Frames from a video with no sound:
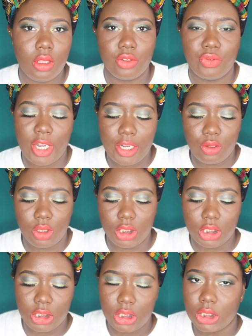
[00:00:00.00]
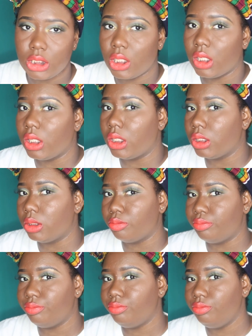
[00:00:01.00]
the final look
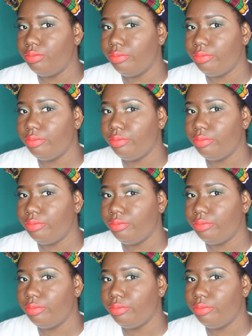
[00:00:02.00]
um,